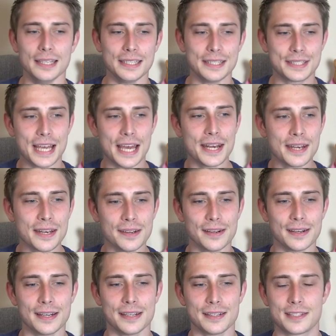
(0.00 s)
then
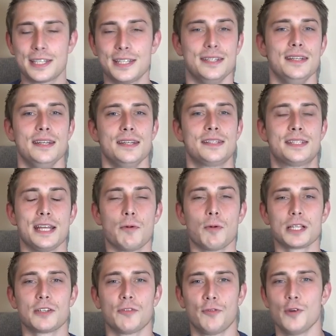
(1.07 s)
there
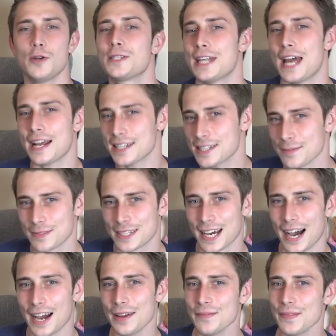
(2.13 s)
was the first exam
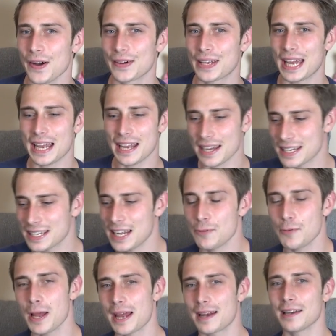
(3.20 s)
time, okay? And
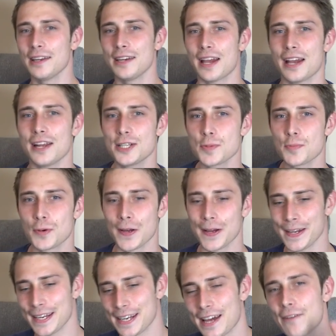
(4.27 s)
then we had linear algebra,
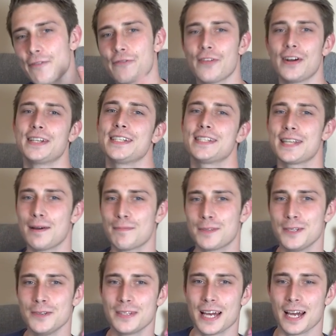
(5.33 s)
and I fucked this up
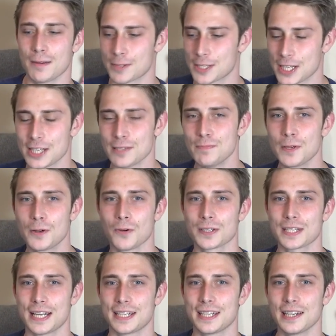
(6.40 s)
2 times just
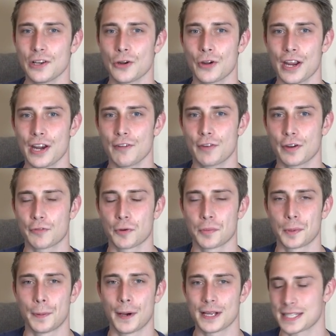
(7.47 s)
because I didn't learn anything from
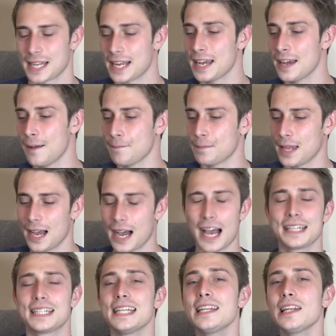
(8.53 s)
the past.
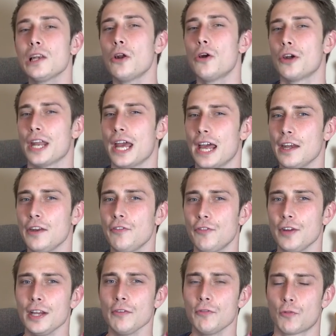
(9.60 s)
I didn't learn
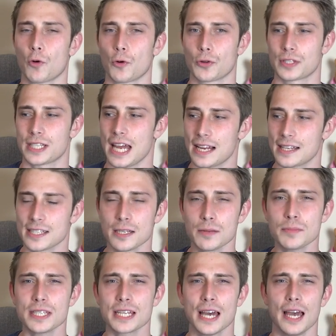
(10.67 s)
anything for those
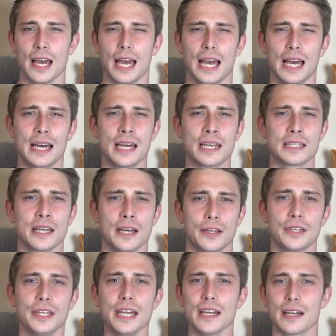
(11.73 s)
exams, and
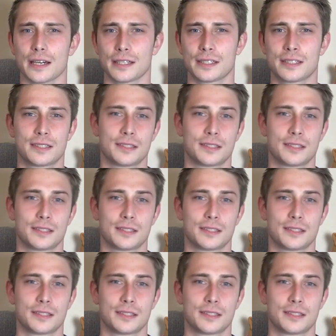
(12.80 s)
yeah,